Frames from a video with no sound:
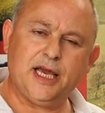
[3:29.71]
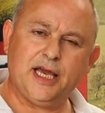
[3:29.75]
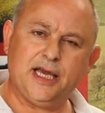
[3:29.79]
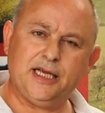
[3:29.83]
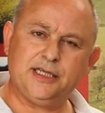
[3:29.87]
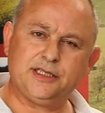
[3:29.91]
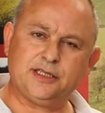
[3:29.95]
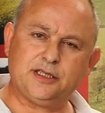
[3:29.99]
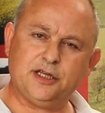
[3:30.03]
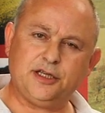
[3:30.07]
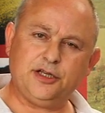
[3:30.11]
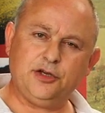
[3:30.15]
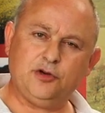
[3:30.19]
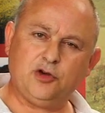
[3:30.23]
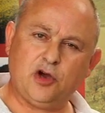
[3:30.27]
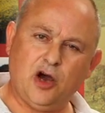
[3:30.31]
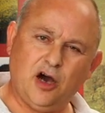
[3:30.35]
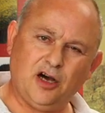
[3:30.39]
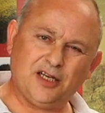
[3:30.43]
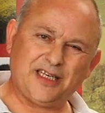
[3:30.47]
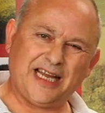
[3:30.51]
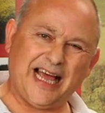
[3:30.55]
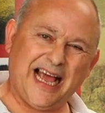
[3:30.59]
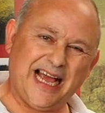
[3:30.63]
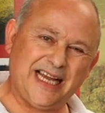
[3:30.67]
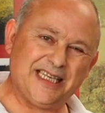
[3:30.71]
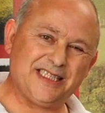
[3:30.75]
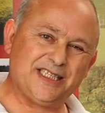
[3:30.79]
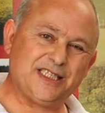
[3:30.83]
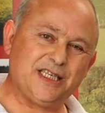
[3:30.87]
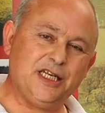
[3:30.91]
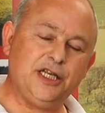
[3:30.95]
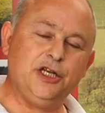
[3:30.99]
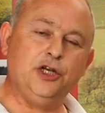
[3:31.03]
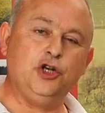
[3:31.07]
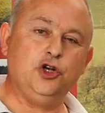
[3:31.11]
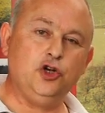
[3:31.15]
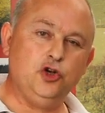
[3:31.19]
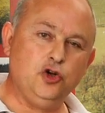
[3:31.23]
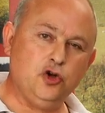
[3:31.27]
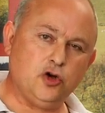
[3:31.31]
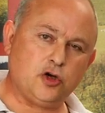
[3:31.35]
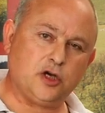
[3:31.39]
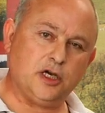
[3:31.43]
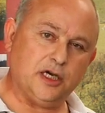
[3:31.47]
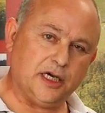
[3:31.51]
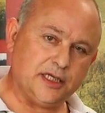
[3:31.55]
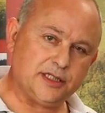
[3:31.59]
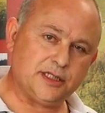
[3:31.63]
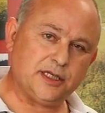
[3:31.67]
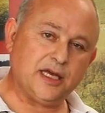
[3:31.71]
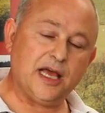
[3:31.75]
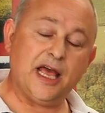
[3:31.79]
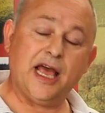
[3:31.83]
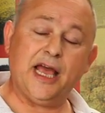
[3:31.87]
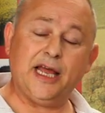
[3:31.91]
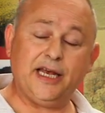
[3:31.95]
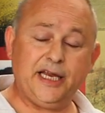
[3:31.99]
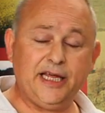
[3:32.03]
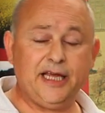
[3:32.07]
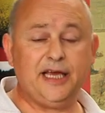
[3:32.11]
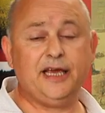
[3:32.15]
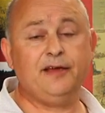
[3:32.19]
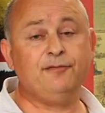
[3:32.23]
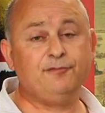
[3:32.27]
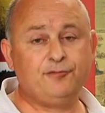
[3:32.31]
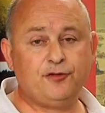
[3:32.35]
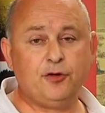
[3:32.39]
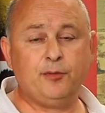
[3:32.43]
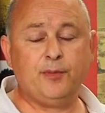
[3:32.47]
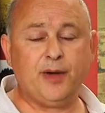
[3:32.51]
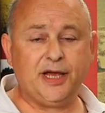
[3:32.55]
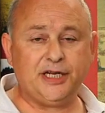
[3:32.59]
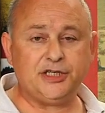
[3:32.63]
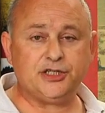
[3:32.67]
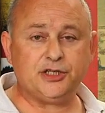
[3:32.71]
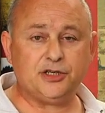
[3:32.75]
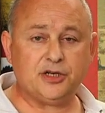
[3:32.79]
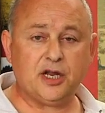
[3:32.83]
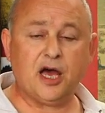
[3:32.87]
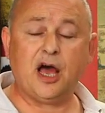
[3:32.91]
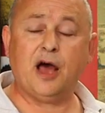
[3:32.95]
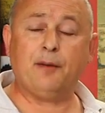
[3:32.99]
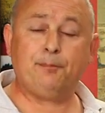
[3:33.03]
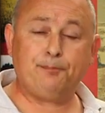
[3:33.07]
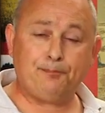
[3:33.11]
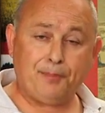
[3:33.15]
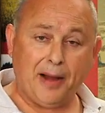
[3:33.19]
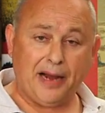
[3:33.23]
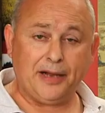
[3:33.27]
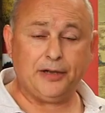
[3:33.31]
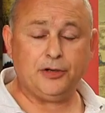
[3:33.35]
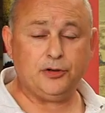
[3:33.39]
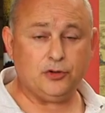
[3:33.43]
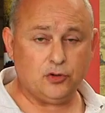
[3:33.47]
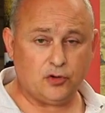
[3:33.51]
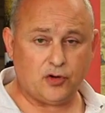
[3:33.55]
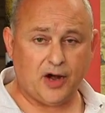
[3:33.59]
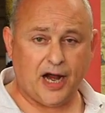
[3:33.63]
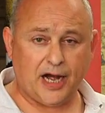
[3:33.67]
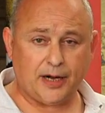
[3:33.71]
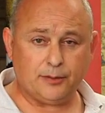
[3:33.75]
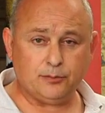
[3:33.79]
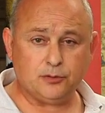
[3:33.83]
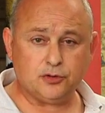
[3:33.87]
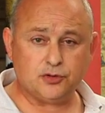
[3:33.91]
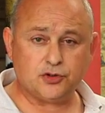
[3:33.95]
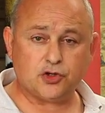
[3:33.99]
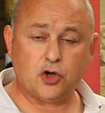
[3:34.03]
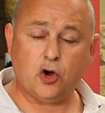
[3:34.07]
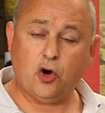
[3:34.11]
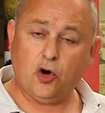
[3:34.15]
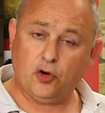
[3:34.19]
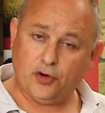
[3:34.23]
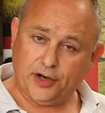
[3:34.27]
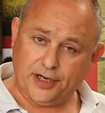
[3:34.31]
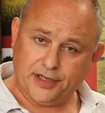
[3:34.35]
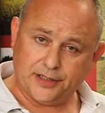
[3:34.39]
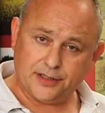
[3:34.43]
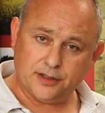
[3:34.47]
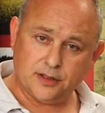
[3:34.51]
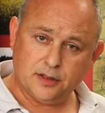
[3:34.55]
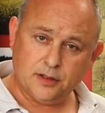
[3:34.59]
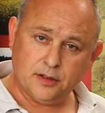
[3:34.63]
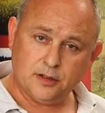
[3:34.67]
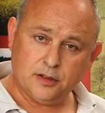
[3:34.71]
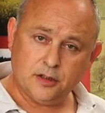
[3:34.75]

is that you can't actually look at any information about your animals on it.